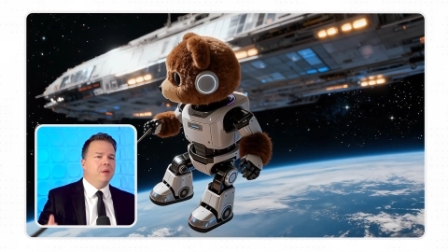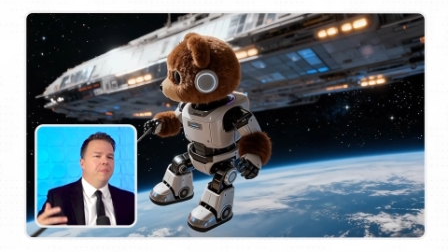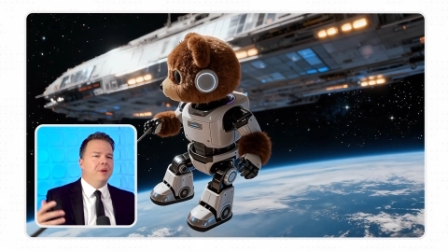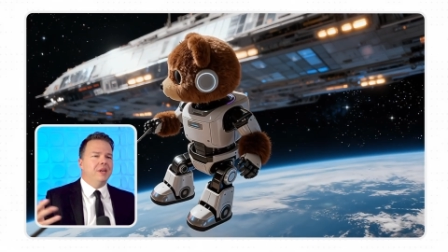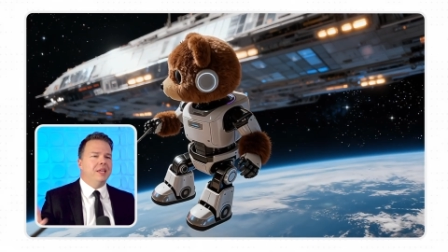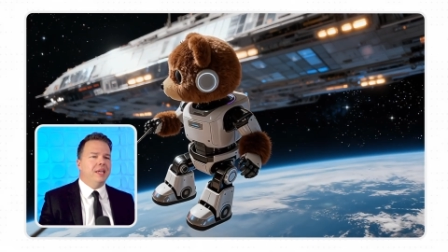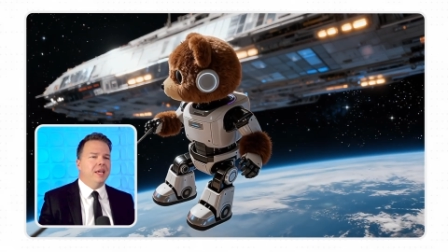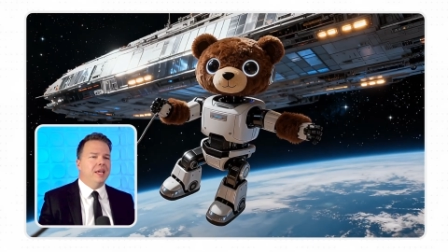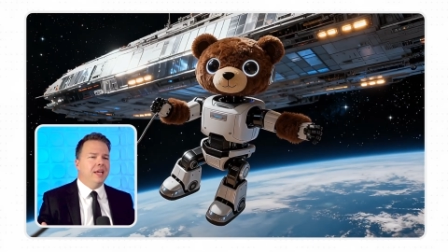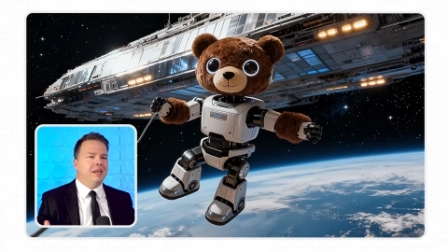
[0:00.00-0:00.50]
But
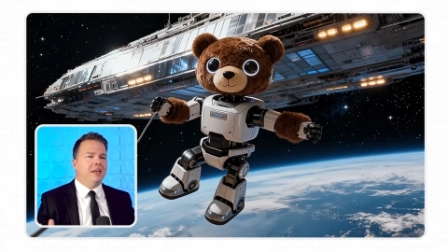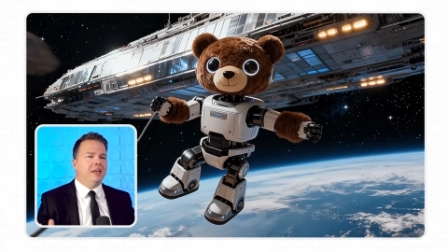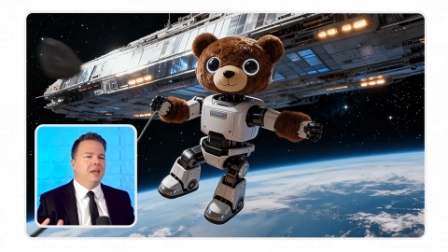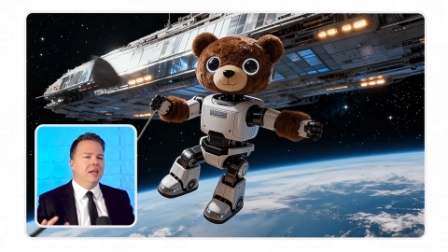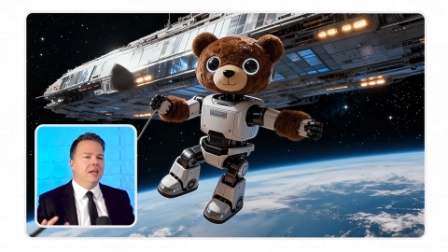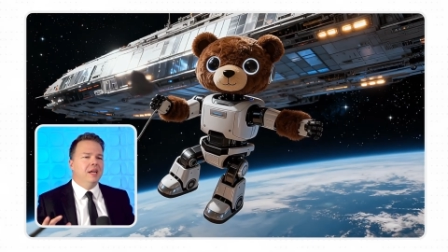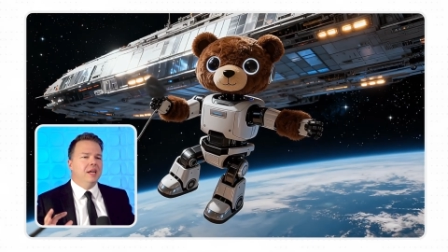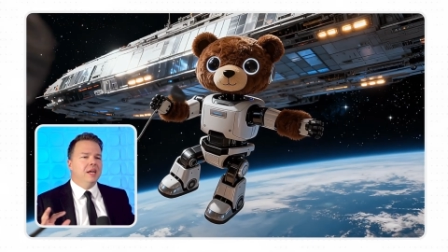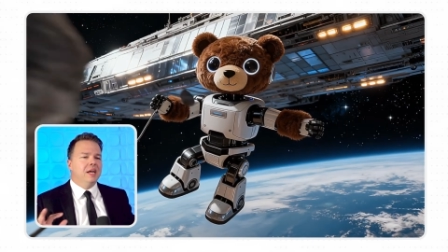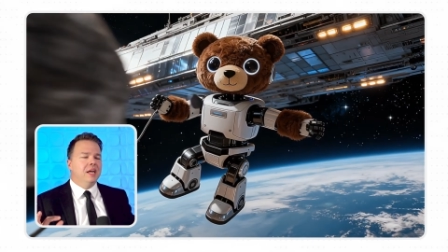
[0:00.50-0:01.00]
again,
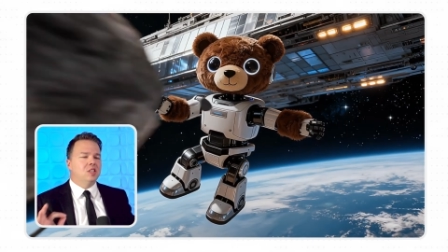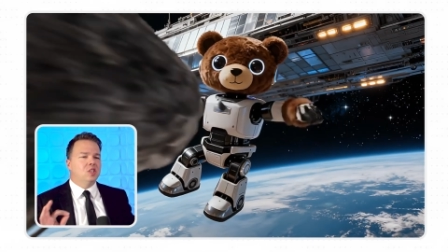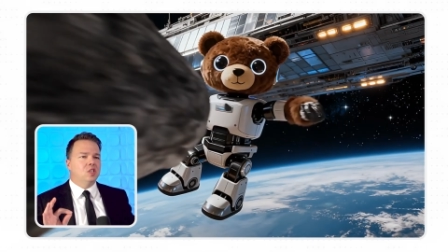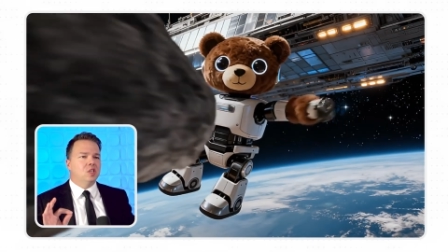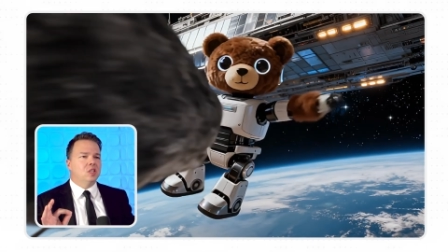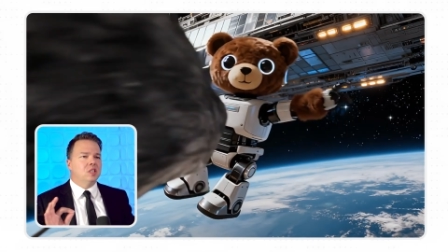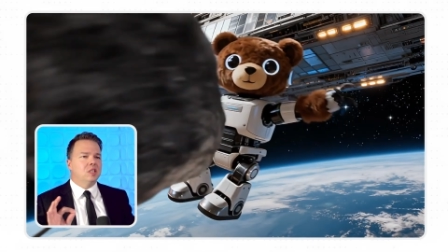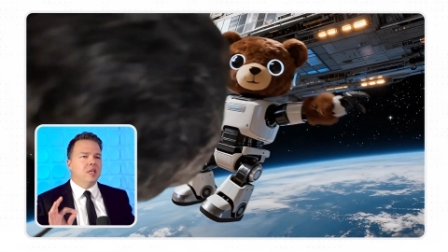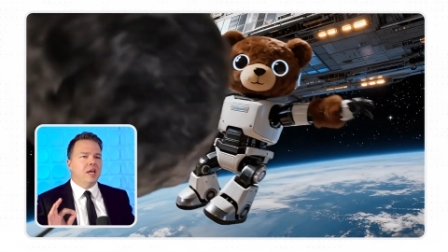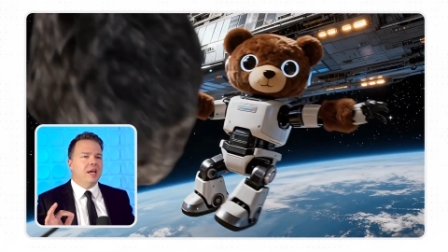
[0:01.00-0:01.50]
it's
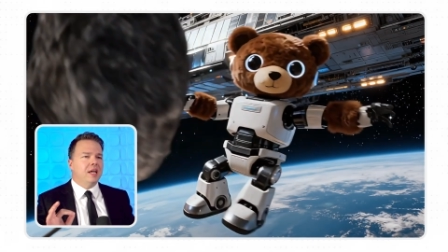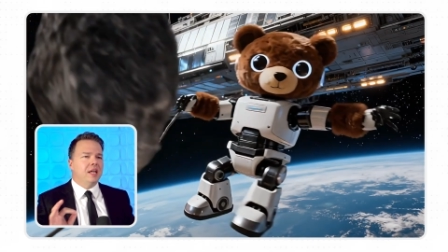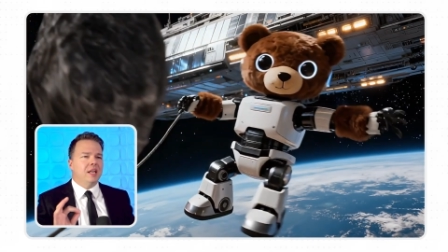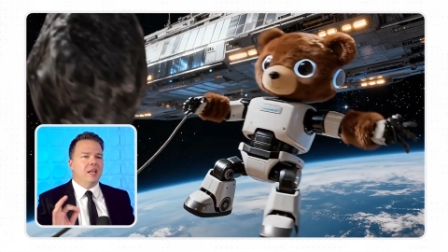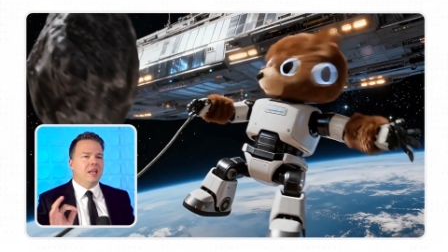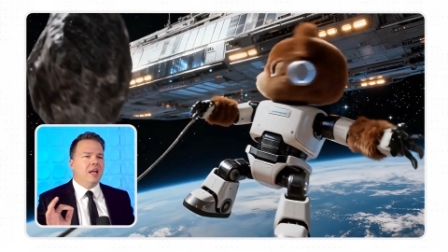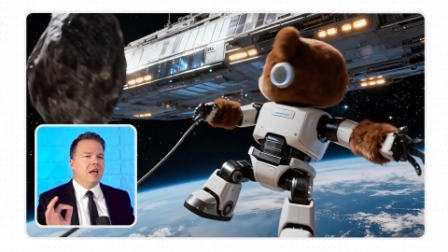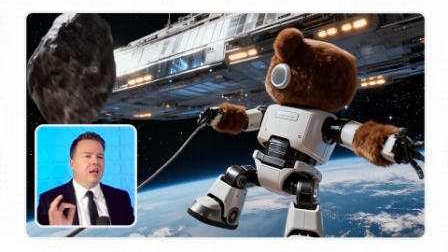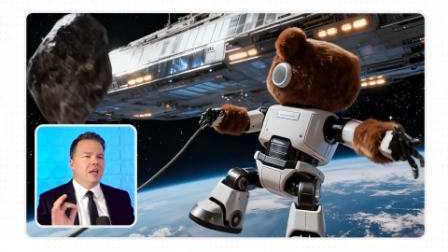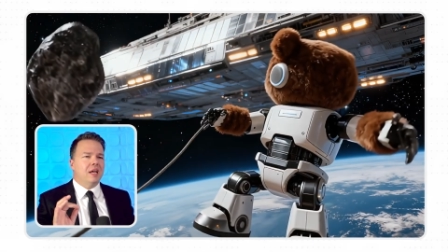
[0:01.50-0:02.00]
just that,
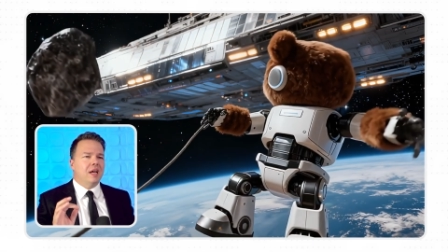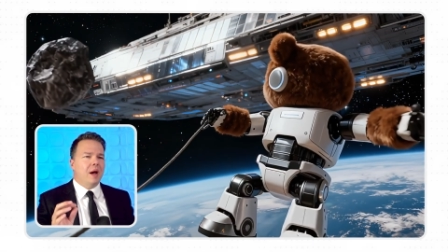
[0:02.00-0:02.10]
like,